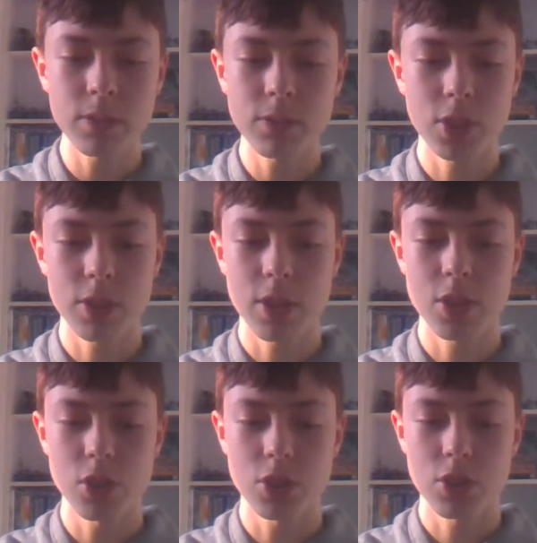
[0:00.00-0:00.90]
So they'd
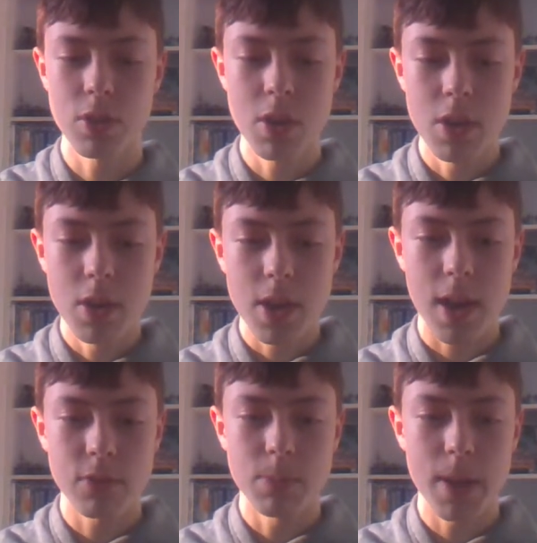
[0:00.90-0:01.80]
just
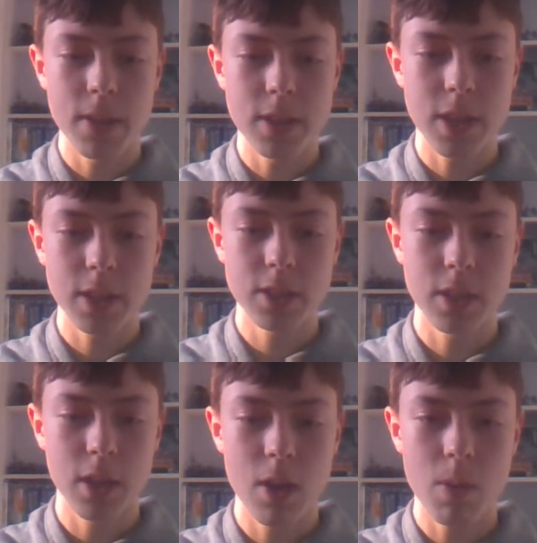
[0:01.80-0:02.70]
have to pay the tax and
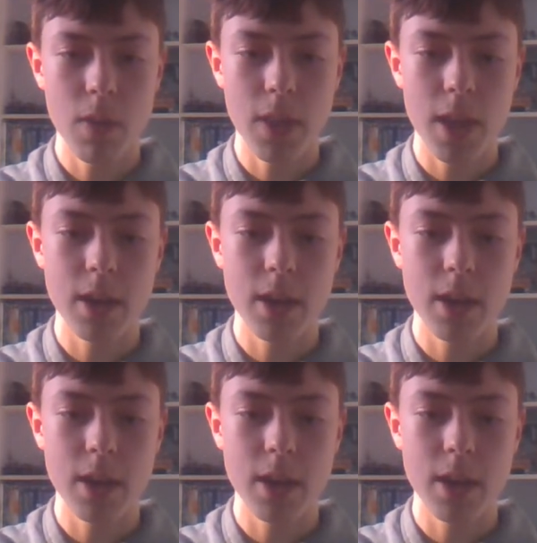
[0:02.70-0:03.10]
then go on there.